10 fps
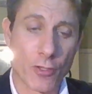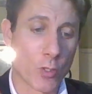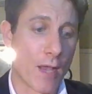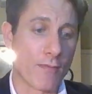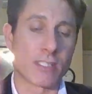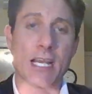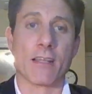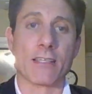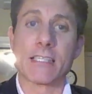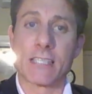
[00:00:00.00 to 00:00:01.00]
You have a
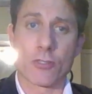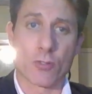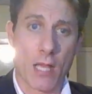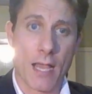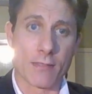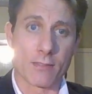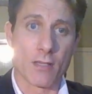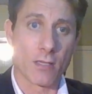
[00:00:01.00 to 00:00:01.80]
decentralized